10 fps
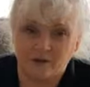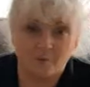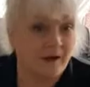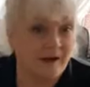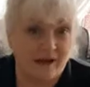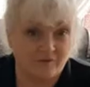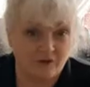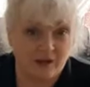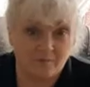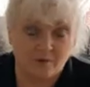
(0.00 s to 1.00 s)
it, but I haven't
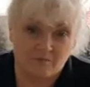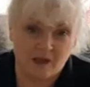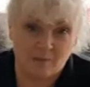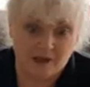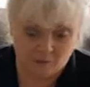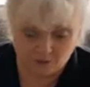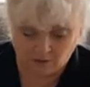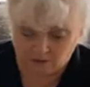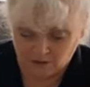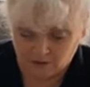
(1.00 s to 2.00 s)
yet, but maybe I
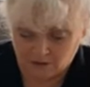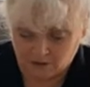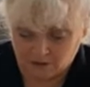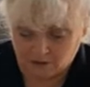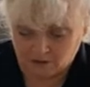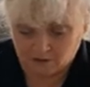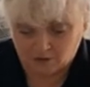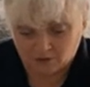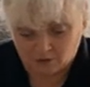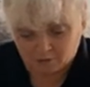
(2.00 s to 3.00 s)
will
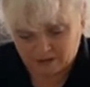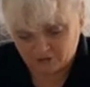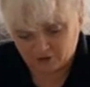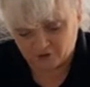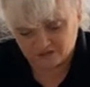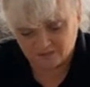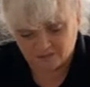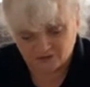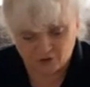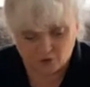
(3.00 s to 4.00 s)
come nearer Christmas.
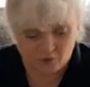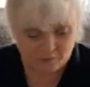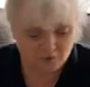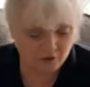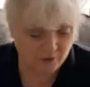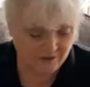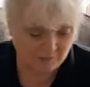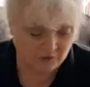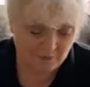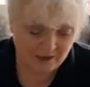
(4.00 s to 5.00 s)
So what I'm going to do is I'm
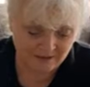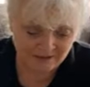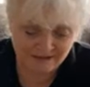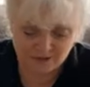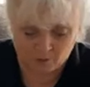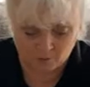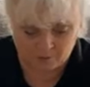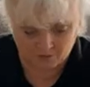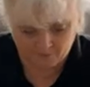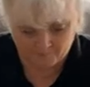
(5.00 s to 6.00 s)
going to make these up.
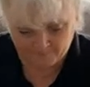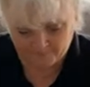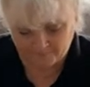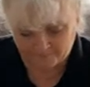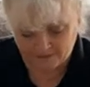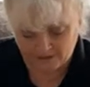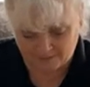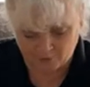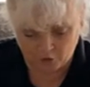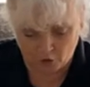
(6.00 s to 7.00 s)
I'm
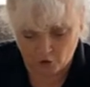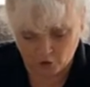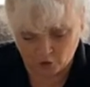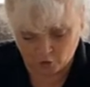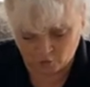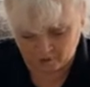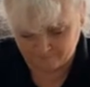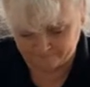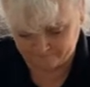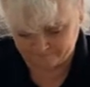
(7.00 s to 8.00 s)
going to hot glue
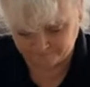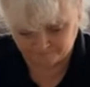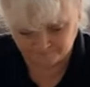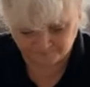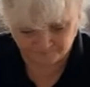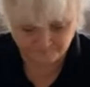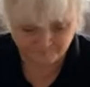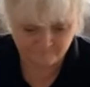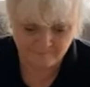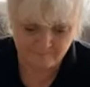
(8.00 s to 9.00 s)
them.
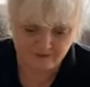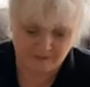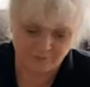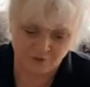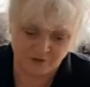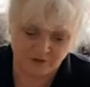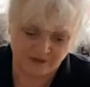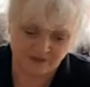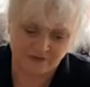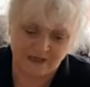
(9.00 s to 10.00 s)
I'm just going to
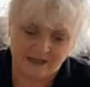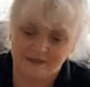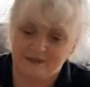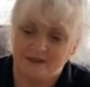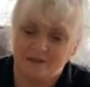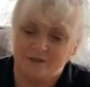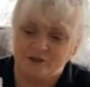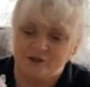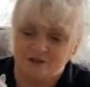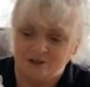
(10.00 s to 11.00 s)
give you an idea now,
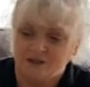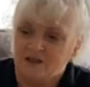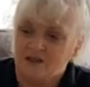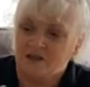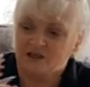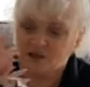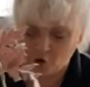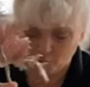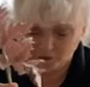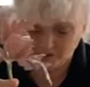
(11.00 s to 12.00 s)
because there's a
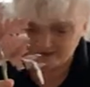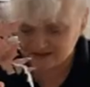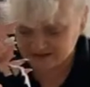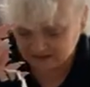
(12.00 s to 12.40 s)
couple of these